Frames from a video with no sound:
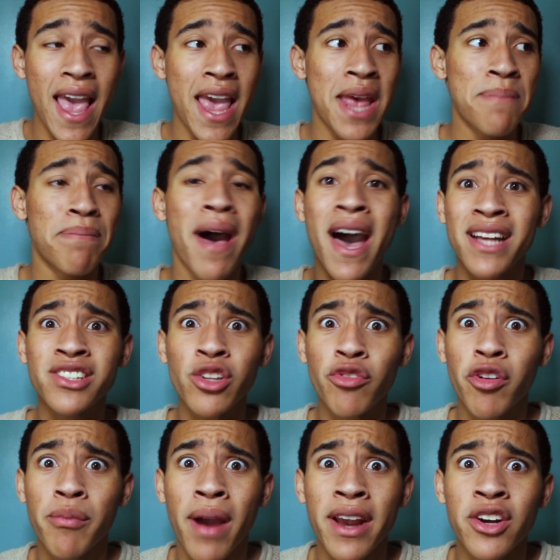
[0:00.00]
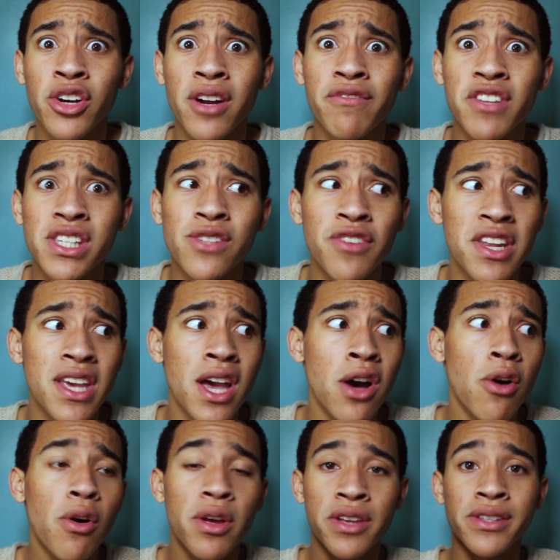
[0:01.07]
And positive reminder of this
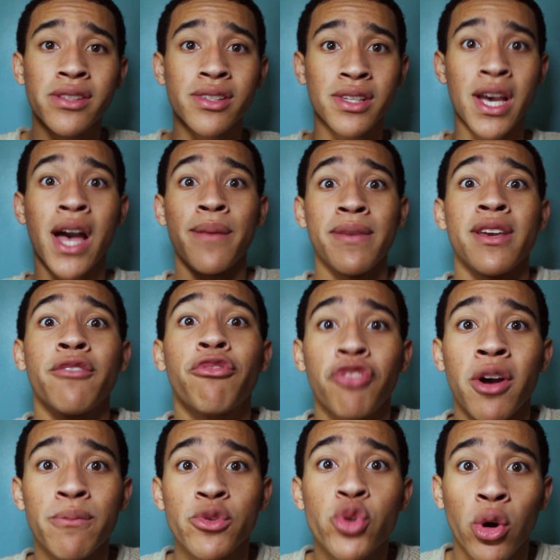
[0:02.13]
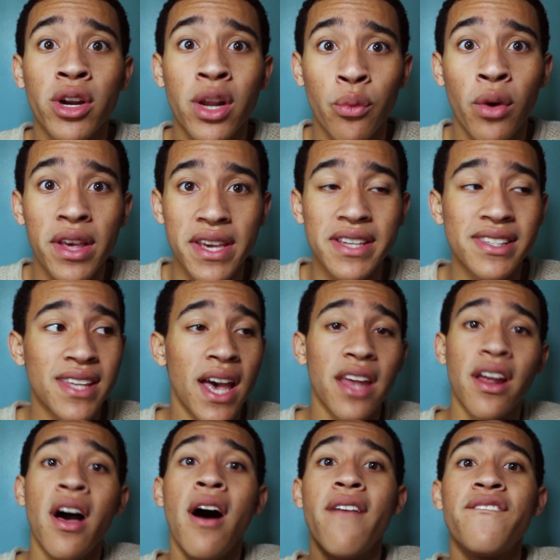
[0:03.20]
video is coming from Jordan, what he
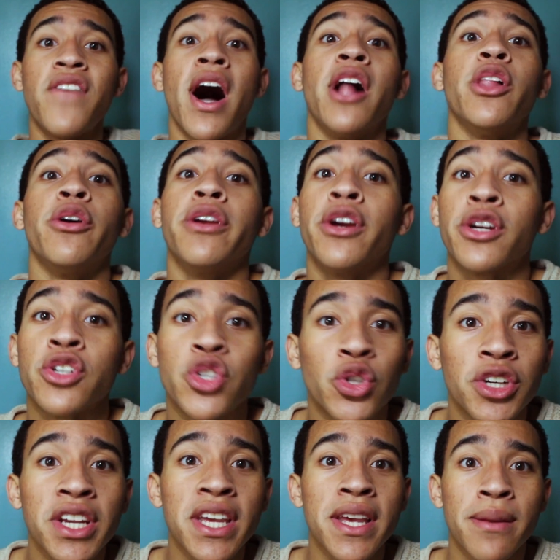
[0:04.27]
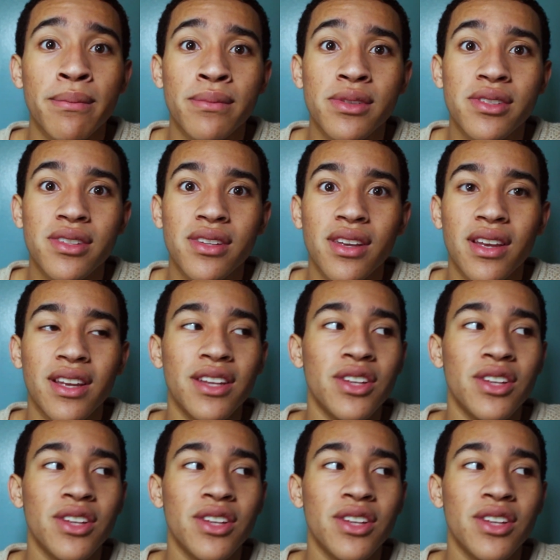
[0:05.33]
said, follow your dreams.